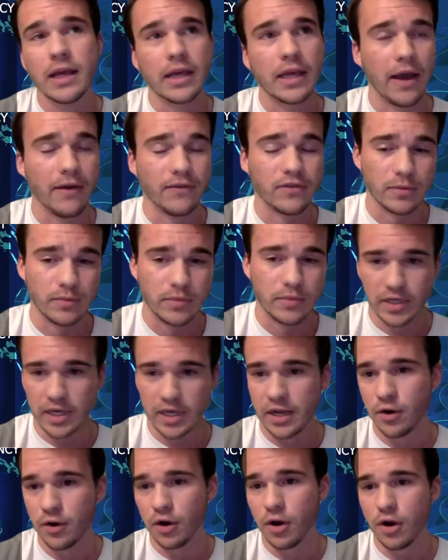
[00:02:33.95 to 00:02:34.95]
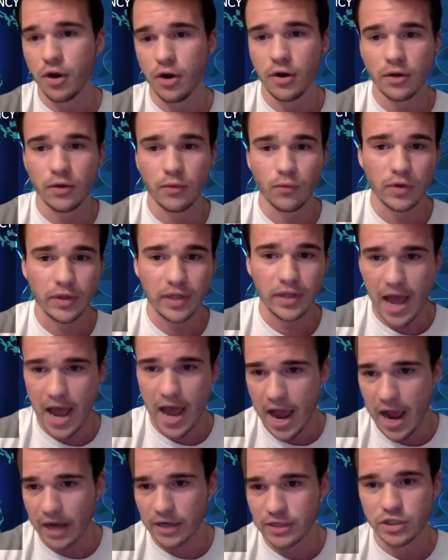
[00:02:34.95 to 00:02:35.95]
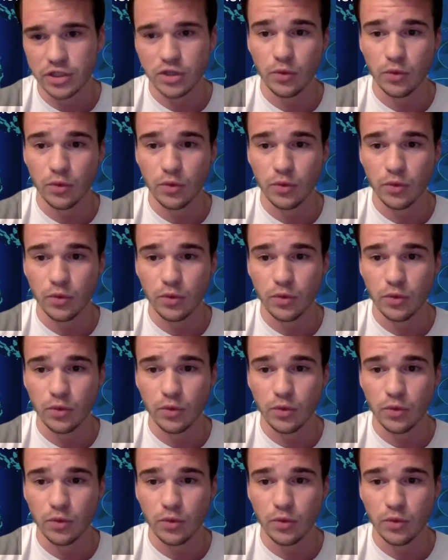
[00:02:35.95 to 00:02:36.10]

have some dinner, relax,